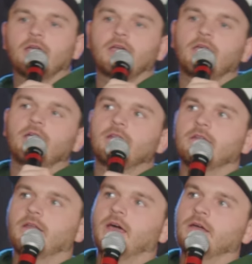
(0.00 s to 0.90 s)

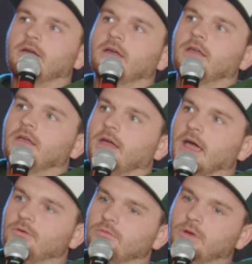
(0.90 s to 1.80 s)
And I,
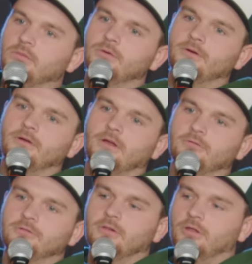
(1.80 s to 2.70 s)
I remember
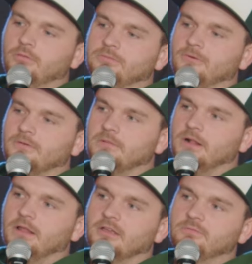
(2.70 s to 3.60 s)
it was a low point in my
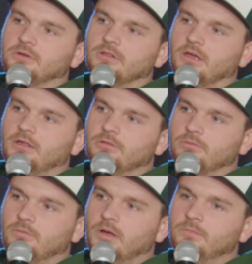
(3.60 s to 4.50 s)
life because I
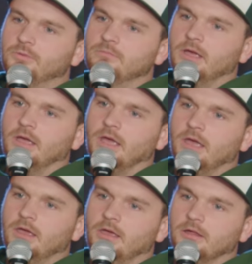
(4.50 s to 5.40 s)
was wiping my
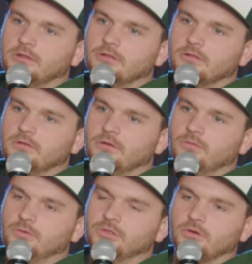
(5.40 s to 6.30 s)
ass
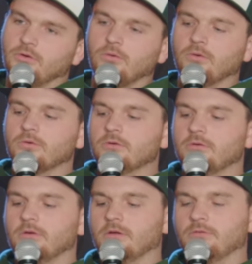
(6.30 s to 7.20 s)
with the
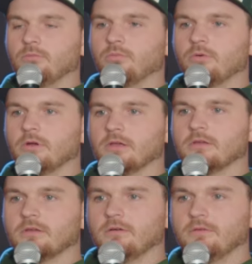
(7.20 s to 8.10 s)
corner of a
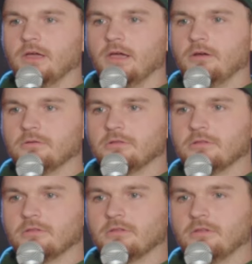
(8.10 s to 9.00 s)
brick of a
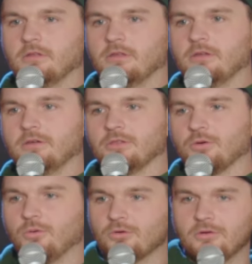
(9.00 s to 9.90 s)
house. The
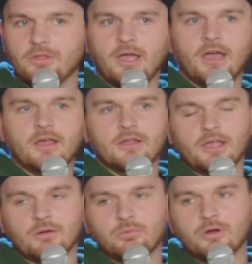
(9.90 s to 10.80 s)
corner of the house,
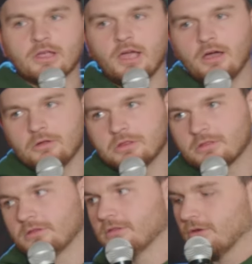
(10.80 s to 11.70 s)
like a brick
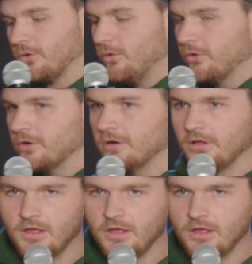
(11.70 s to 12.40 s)
house, the corner.